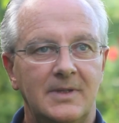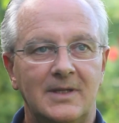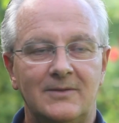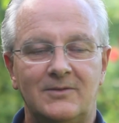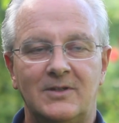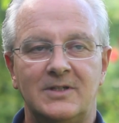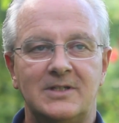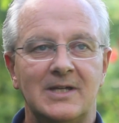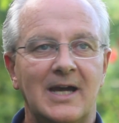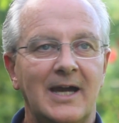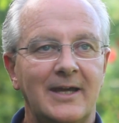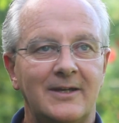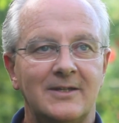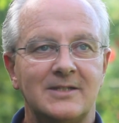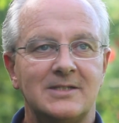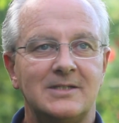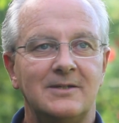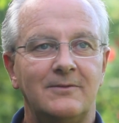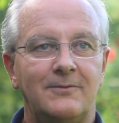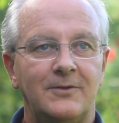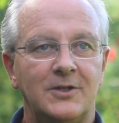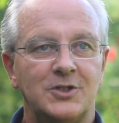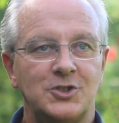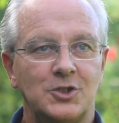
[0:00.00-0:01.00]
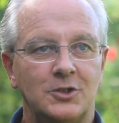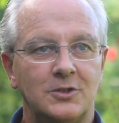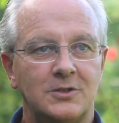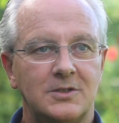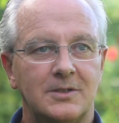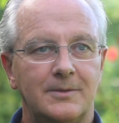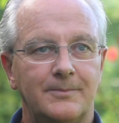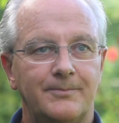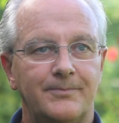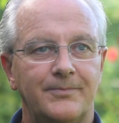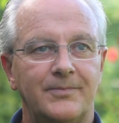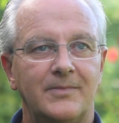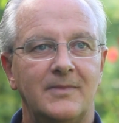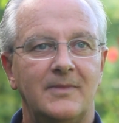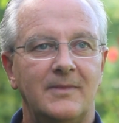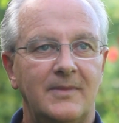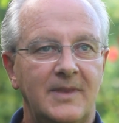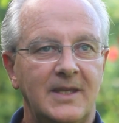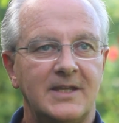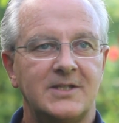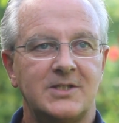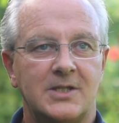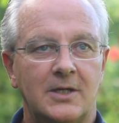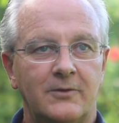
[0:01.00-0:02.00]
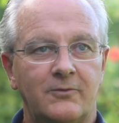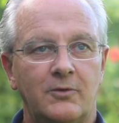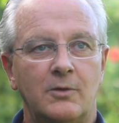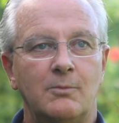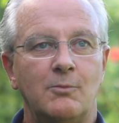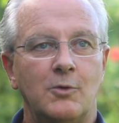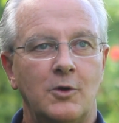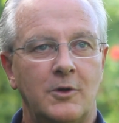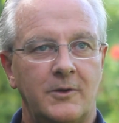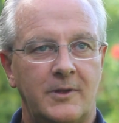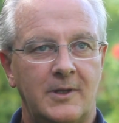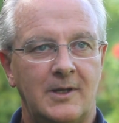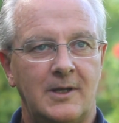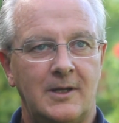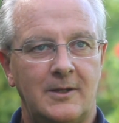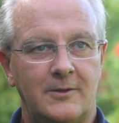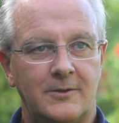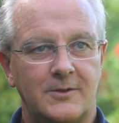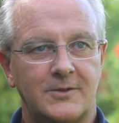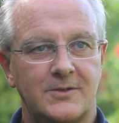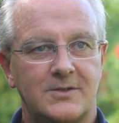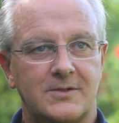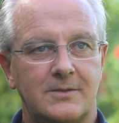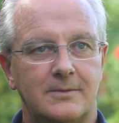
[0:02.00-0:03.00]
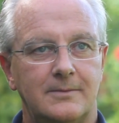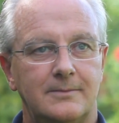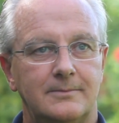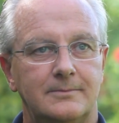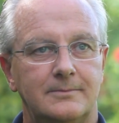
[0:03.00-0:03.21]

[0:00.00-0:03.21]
If The diet is deficient, they suffer more than others.